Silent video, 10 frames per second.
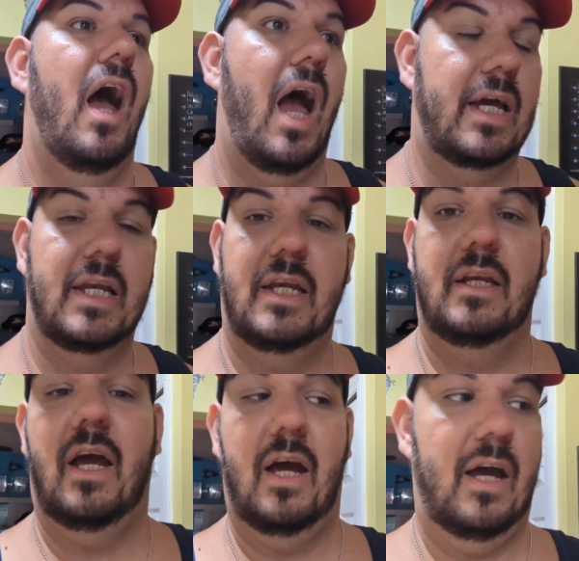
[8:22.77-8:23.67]
I
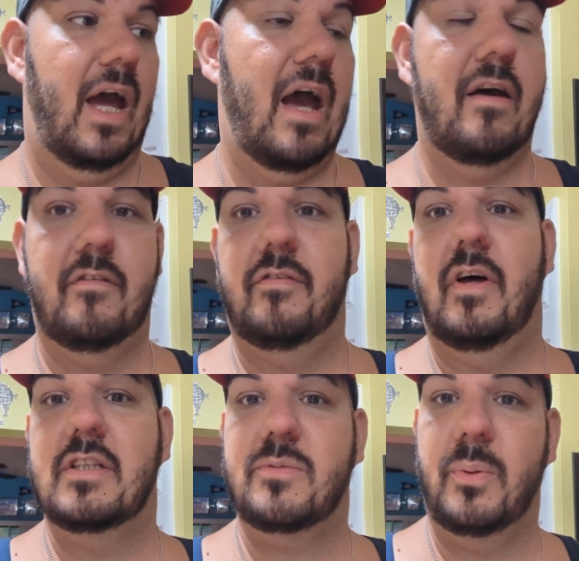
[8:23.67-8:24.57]
can have
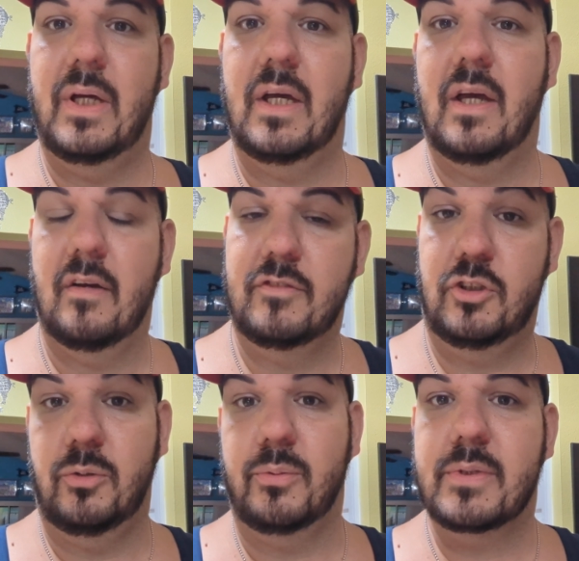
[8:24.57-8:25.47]
a swig of
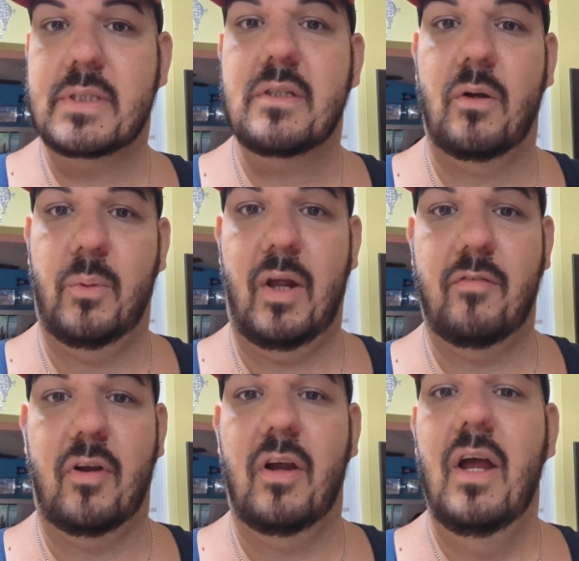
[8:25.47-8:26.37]
juice or
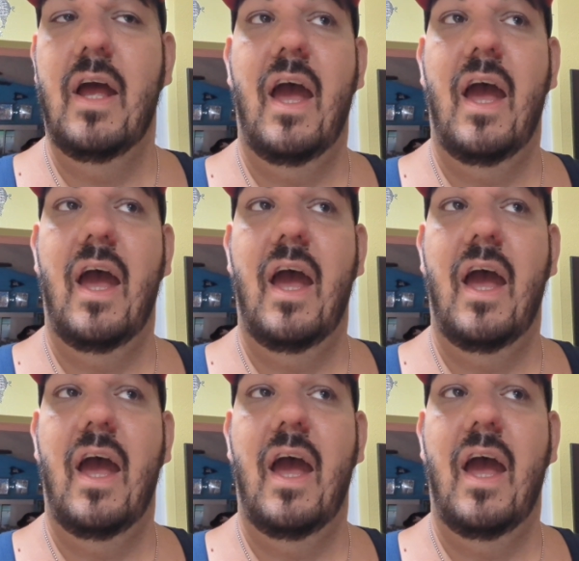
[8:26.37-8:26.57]
whatever.